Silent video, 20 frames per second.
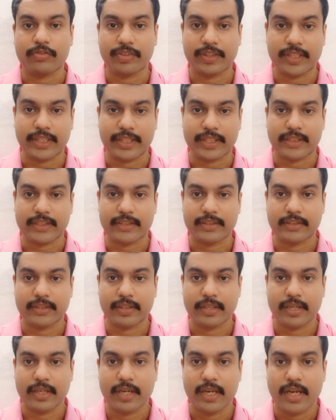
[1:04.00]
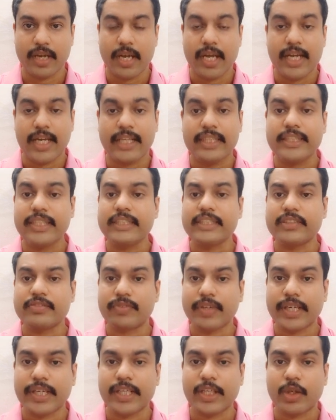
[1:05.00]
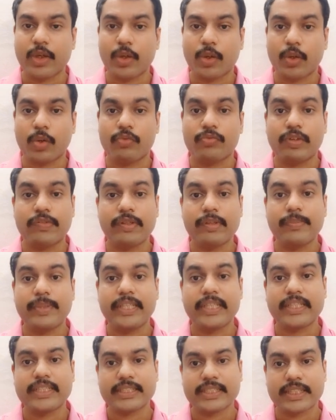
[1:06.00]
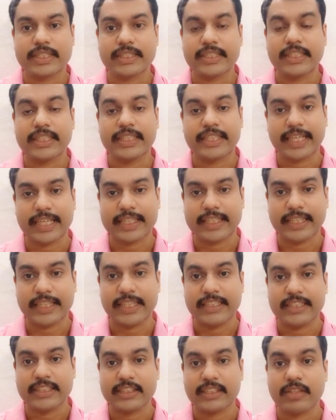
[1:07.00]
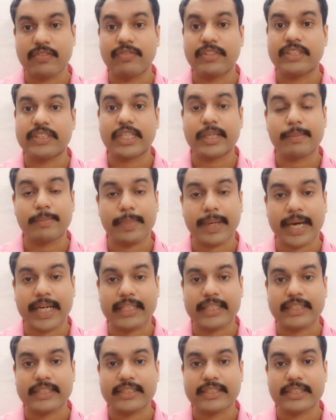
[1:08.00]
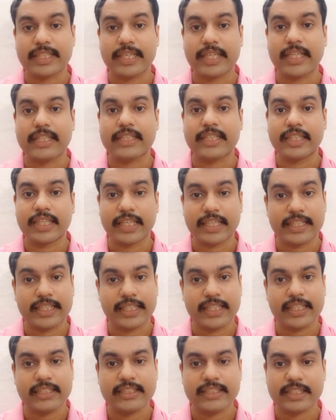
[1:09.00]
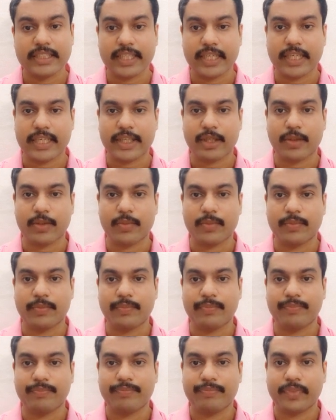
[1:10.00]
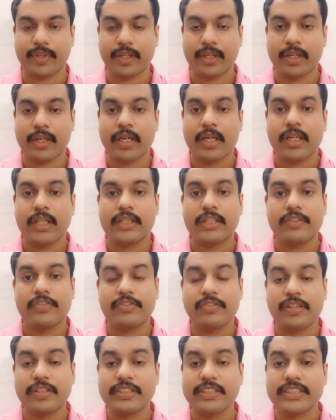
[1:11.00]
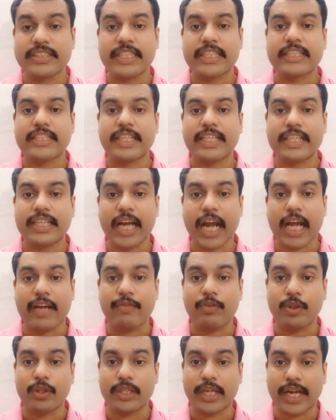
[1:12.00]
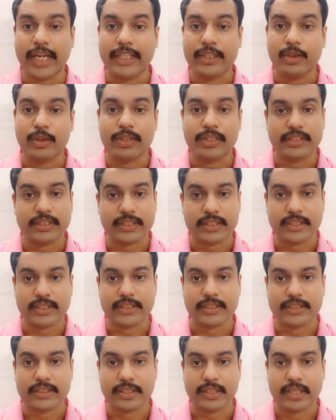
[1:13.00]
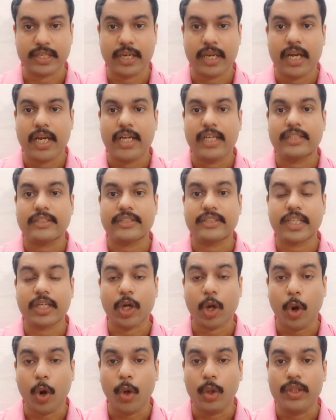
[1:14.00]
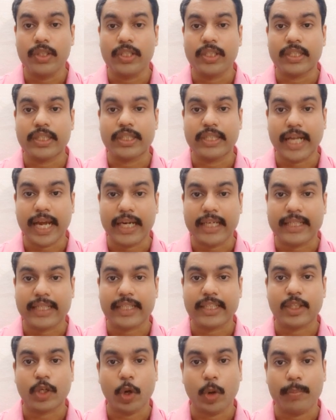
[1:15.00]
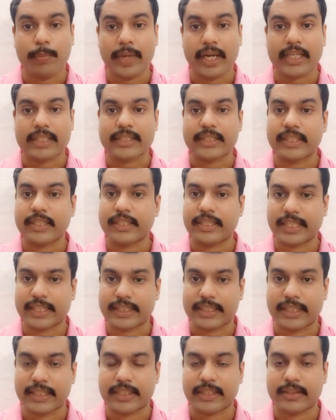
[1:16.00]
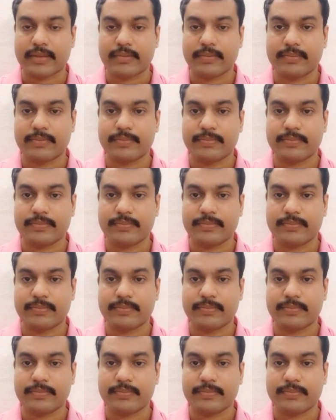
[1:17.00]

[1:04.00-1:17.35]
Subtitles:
filling. In this video, we will be discussing techniques which are practiced in the clinical scenario. The first technique I would like to discuss is the cold lateral compaction technique.